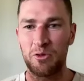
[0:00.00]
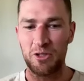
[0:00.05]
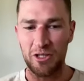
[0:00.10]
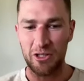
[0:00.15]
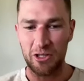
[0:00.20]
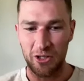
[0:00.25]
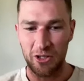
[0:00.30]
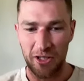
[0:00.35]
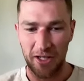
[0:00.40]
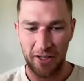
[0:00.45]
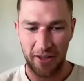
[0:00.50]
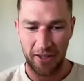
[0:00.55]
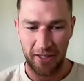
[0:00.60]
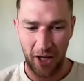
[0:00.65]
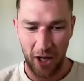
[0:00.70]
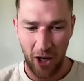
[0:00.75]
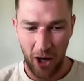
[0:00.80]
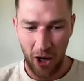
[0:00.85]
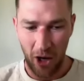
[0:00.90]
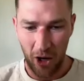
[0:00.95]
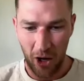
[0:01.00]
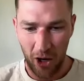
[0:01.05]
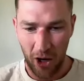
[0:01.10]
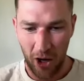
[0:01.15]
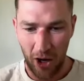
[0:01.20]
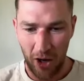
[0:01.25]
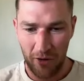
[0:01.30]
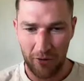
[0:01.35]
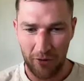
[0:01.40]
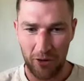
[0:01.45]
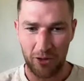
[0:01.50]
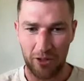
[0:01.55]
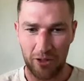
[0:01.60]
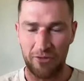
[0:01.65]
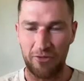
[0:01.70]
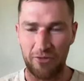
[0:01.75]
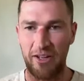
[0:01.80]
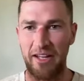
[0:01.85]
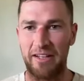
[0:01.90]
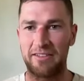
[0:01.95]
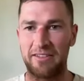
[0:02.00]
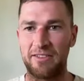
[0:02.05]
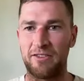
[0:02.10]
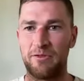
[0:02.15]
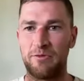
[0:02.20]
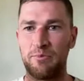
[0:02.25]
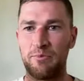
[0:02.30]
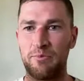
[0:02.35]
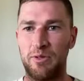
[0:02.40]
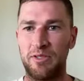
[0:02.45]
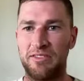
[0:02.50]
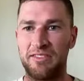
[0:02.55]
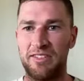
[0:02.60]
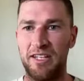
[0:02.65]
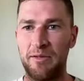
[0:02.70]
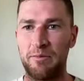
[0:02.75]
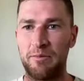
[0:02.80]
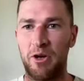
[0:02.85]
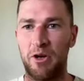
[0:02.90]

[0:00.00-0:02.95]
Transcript: you look at the overall effects of placebo,